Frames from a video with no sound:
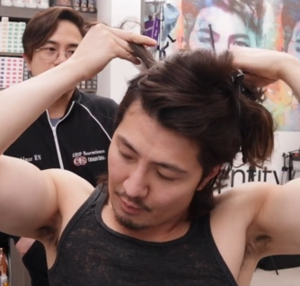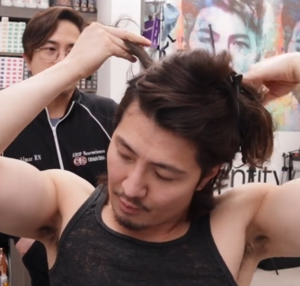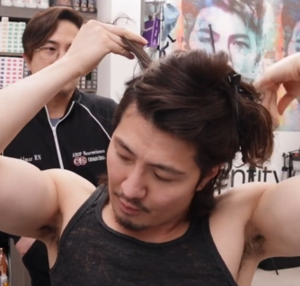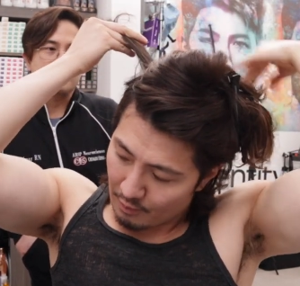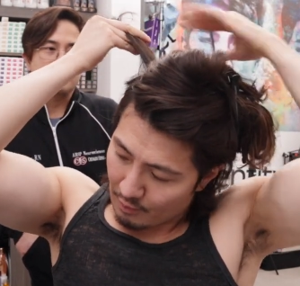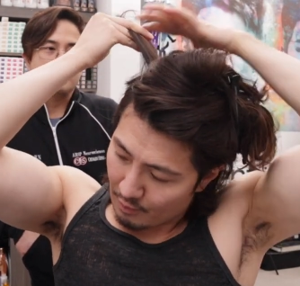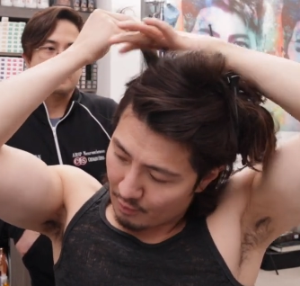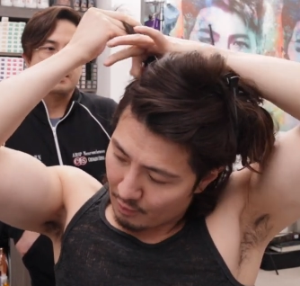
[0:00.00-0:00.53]

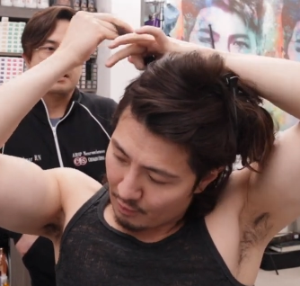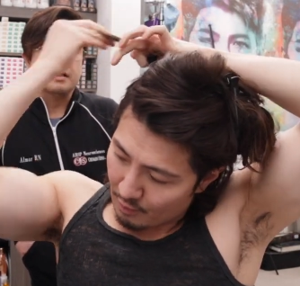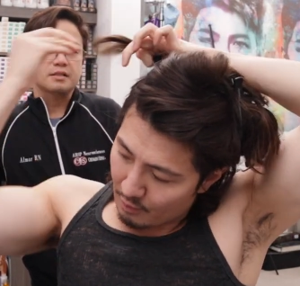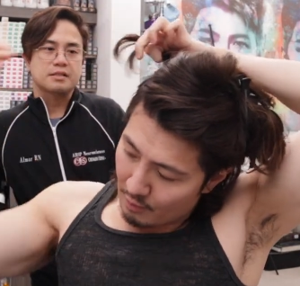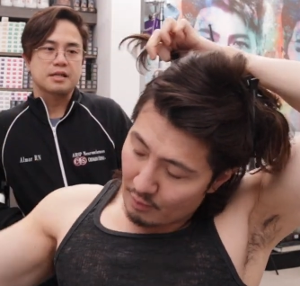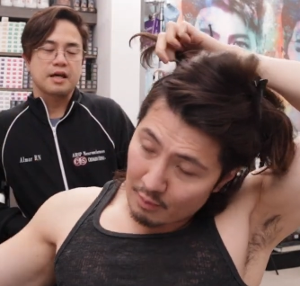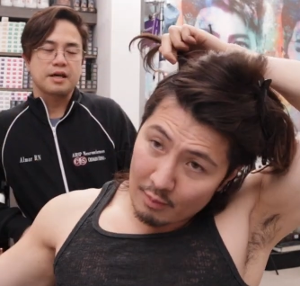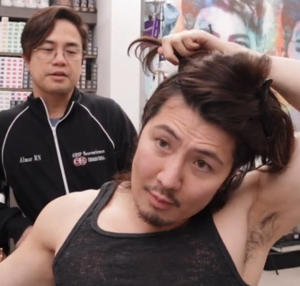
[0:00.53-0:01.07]

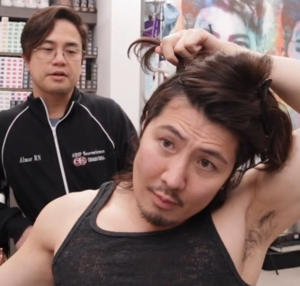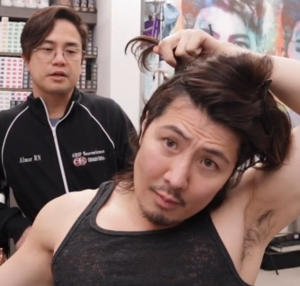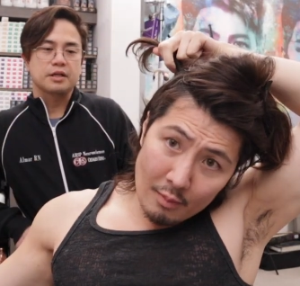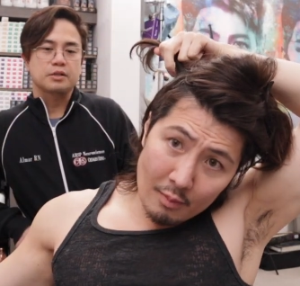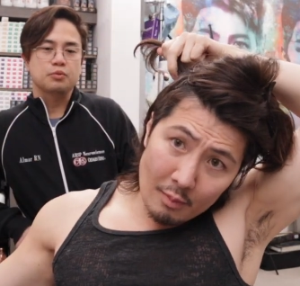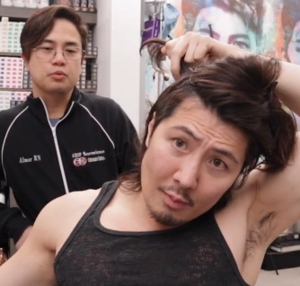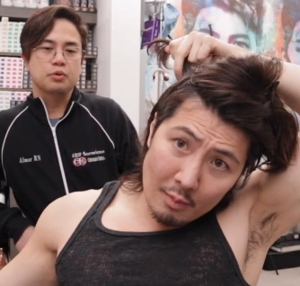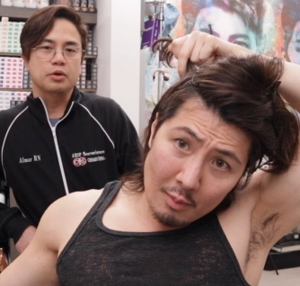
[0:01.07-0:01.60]
Speaker 1: it's either
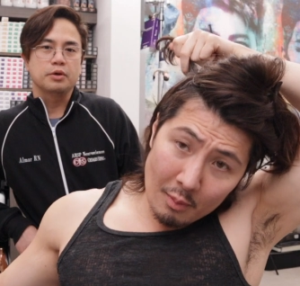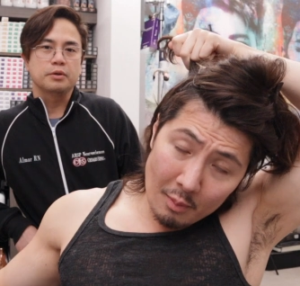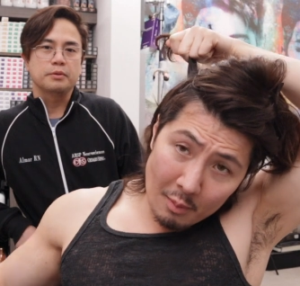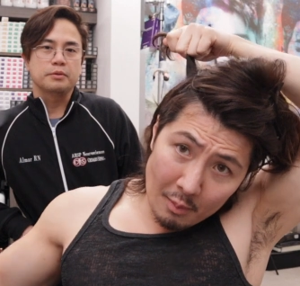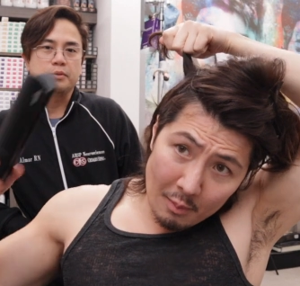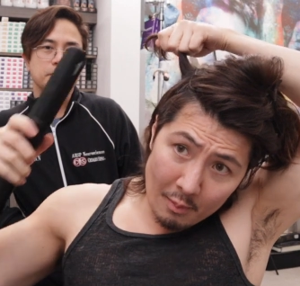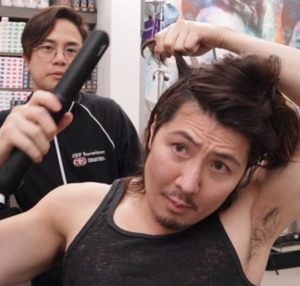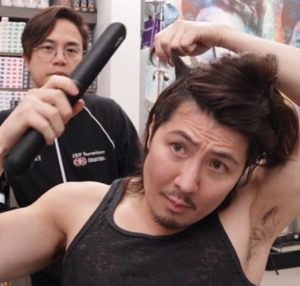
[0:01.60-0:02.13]
it
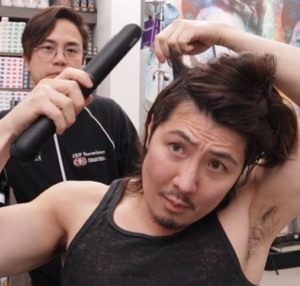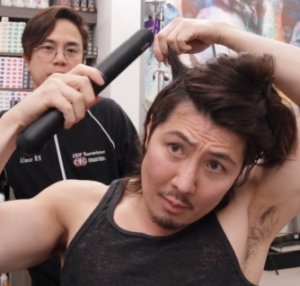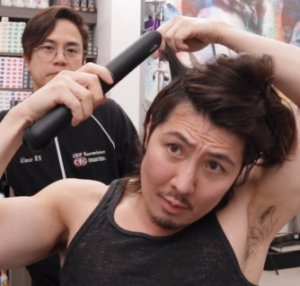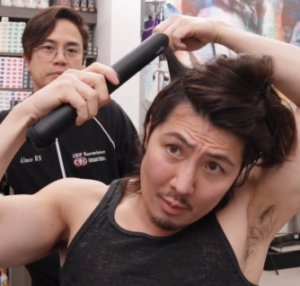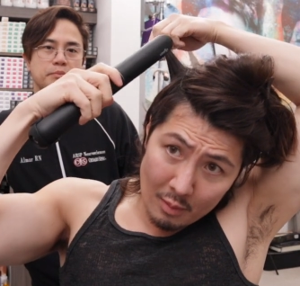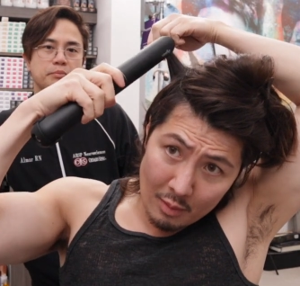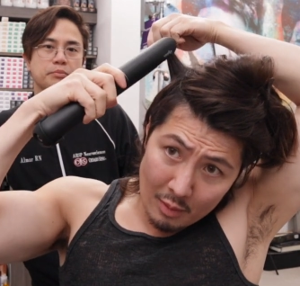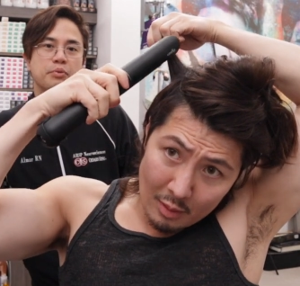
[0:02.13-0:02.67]
will
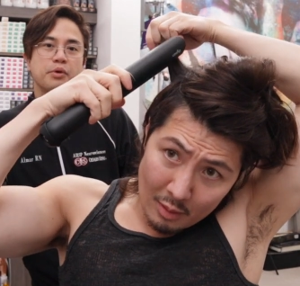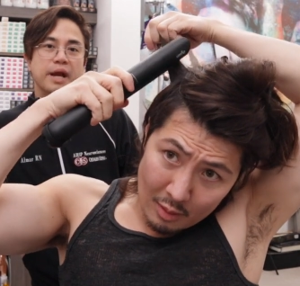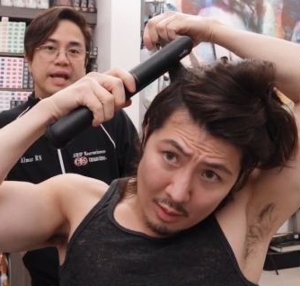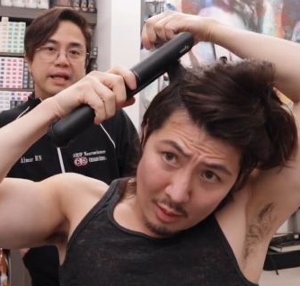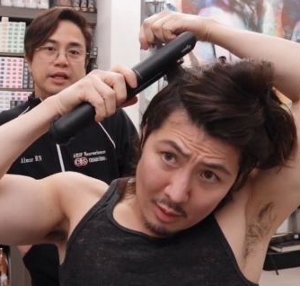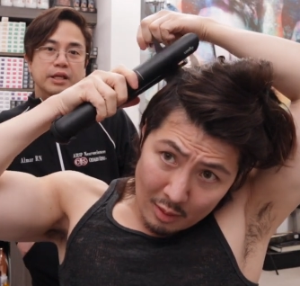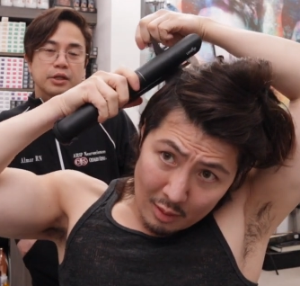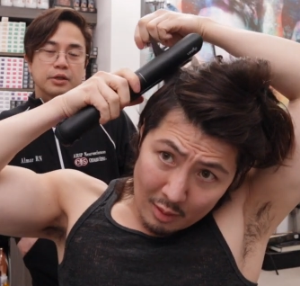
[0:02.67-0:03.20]

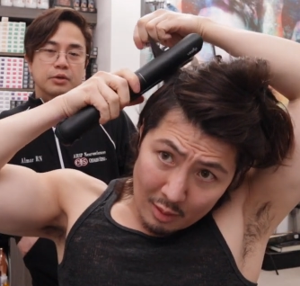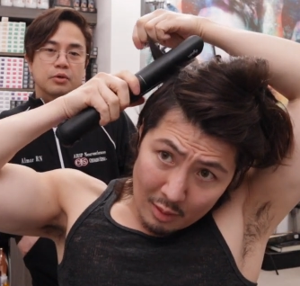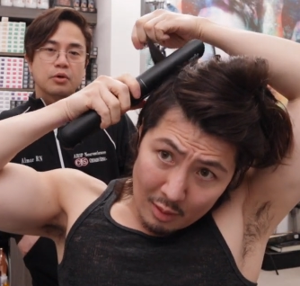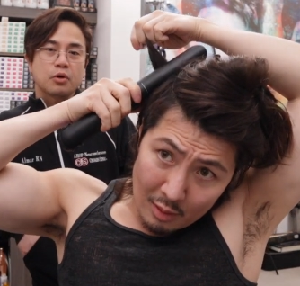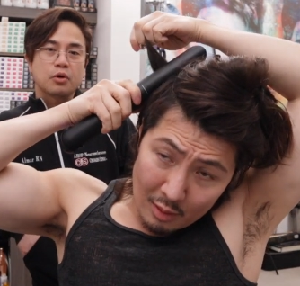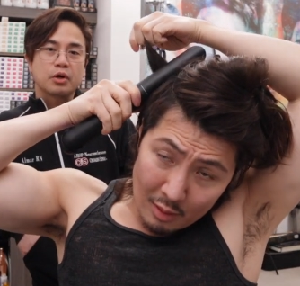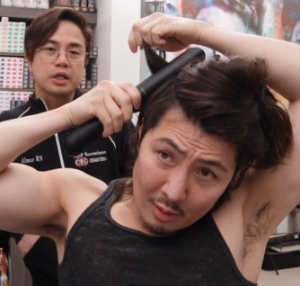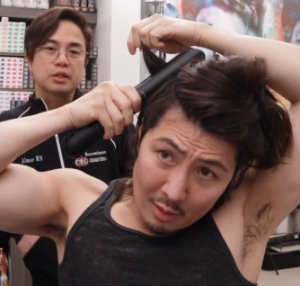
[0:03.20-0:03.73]
break
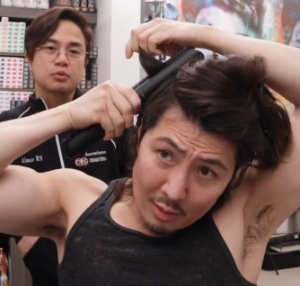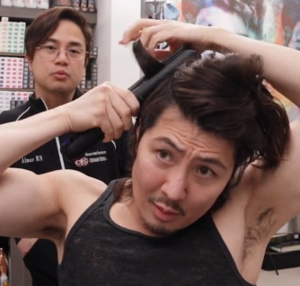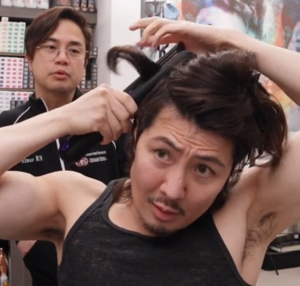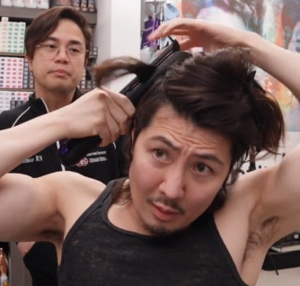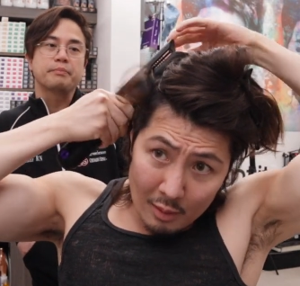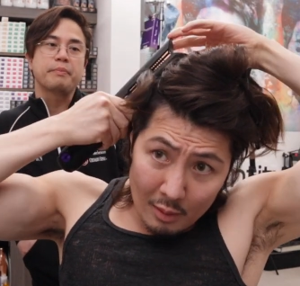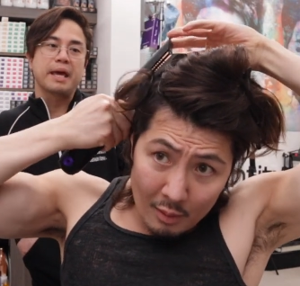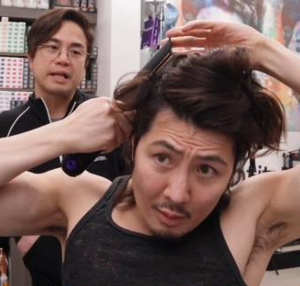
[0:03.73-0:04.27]
you or it
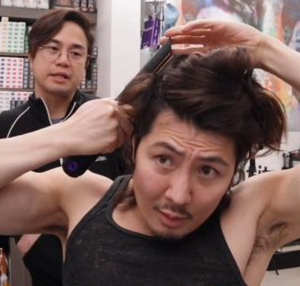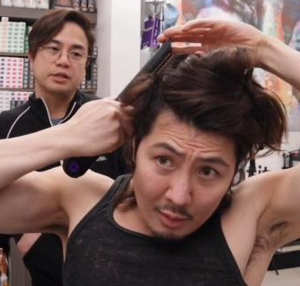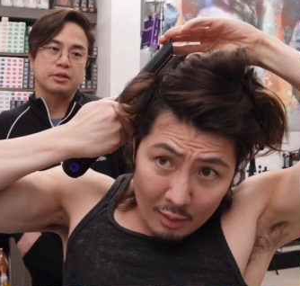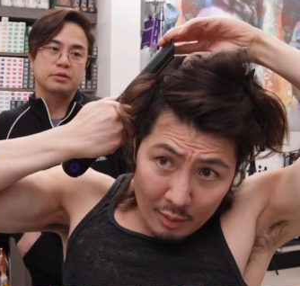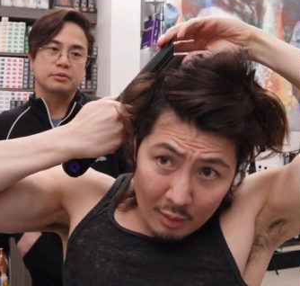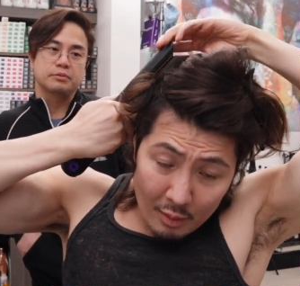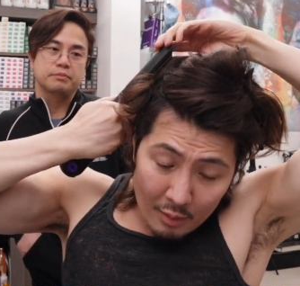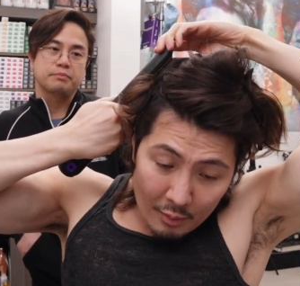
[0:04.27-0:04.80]
will bend
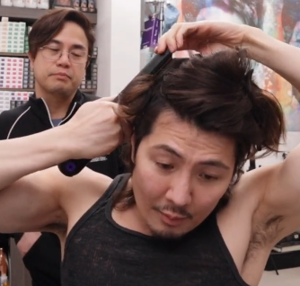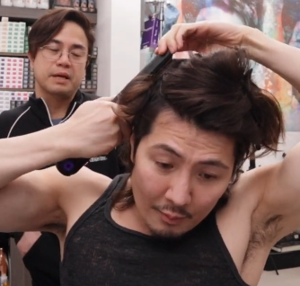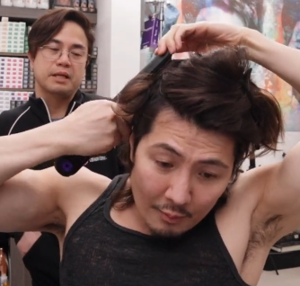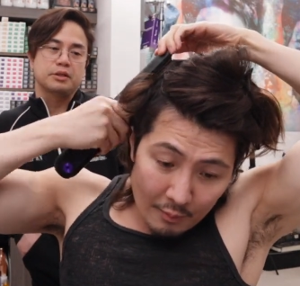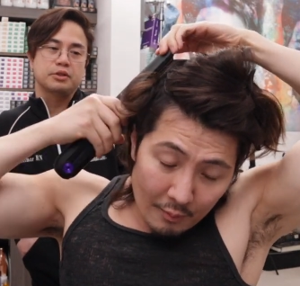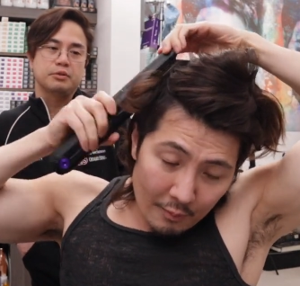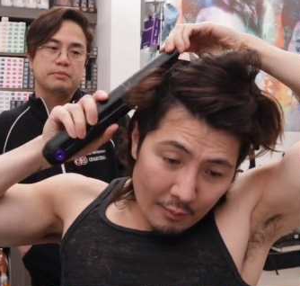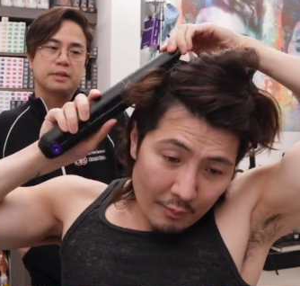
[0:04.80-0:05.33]
you.
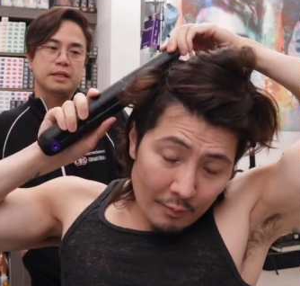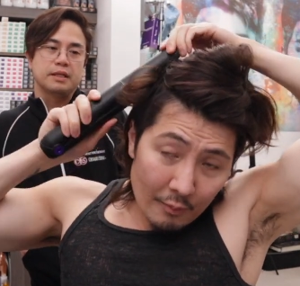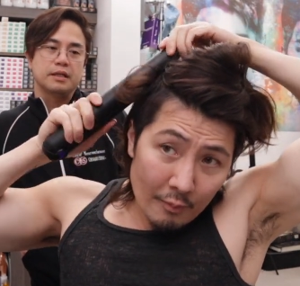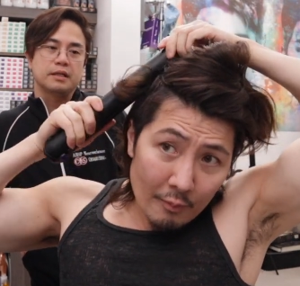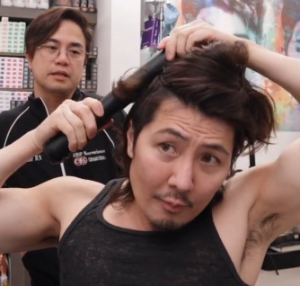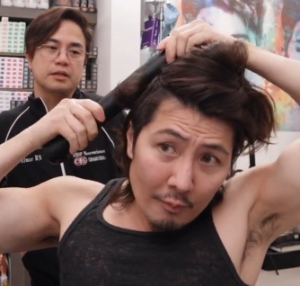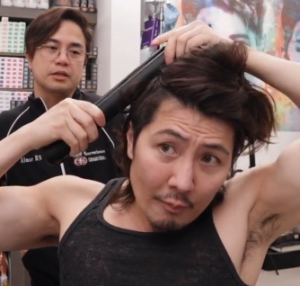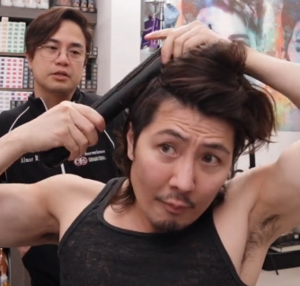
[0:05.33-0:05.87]
Bend you
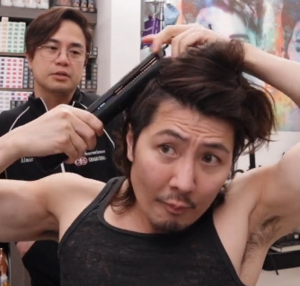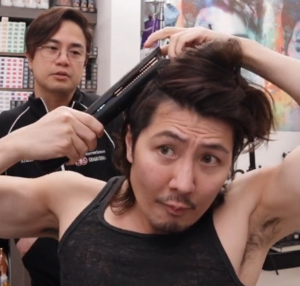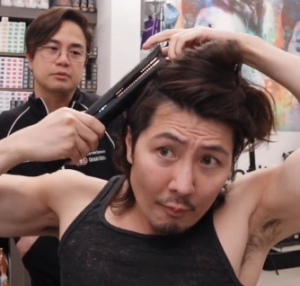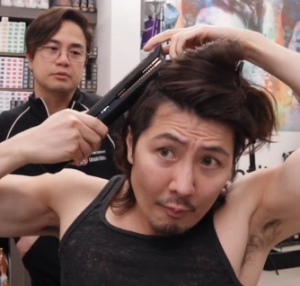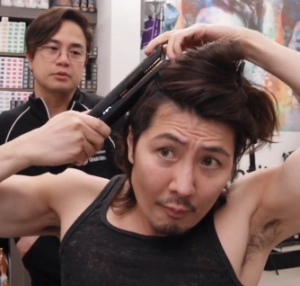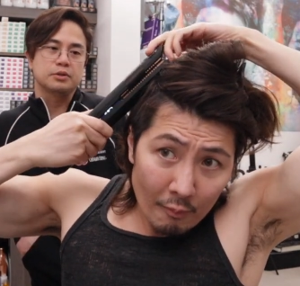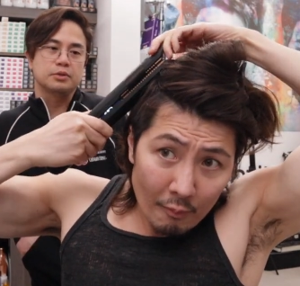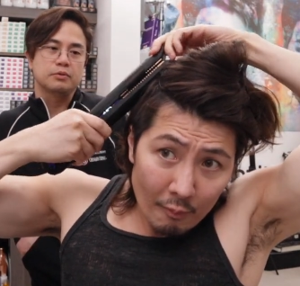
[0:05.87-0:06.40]
meaning, you
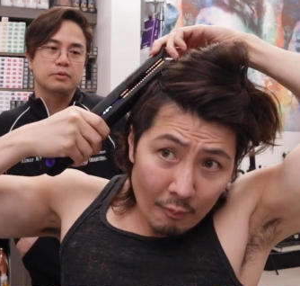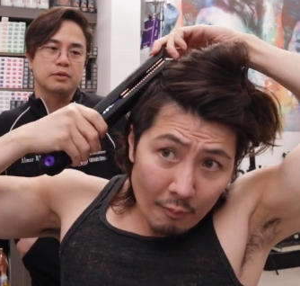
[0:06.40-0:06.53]
know, you